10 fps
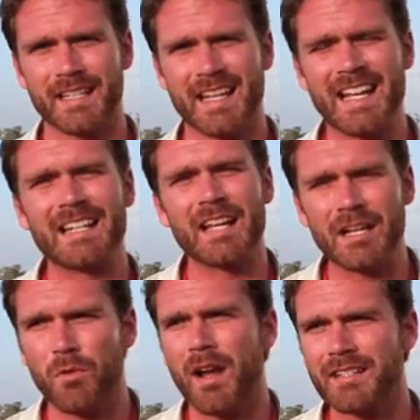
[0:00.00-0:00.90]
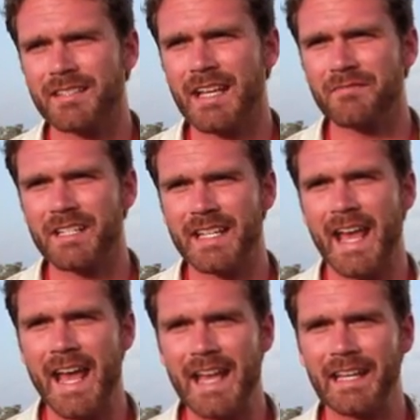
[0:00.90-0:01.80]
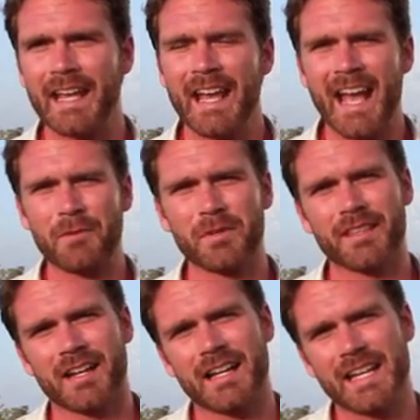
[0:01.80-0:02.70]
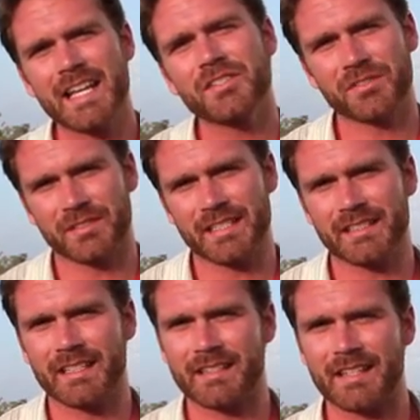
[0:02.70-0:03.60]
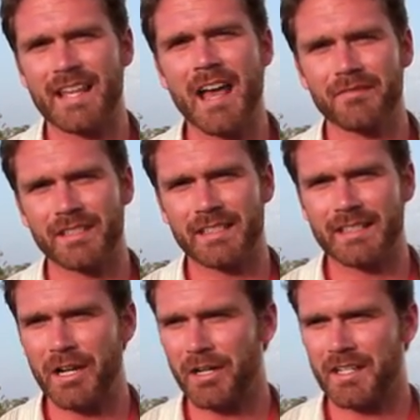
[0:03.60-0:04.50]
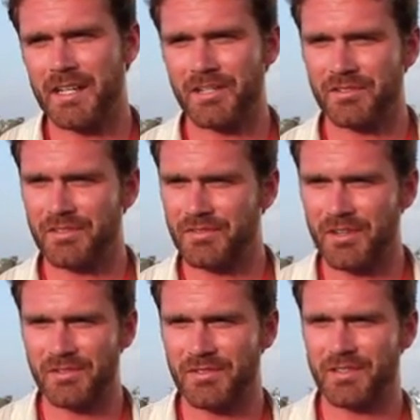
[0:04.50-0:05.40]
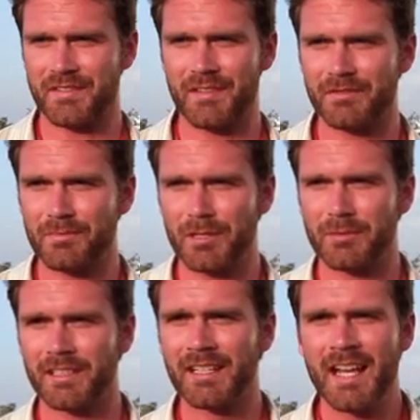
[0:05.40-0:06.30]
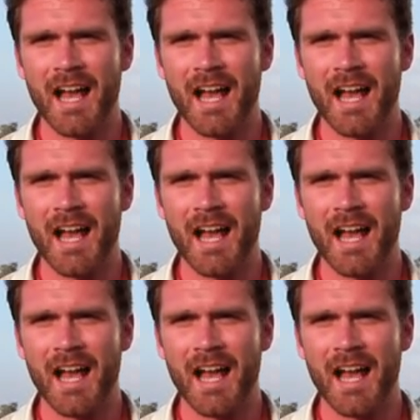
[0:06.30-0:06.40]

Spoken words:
in quite a state of decay, and with the kind of history that's evident in the architecture and structures and stuff in Berbera.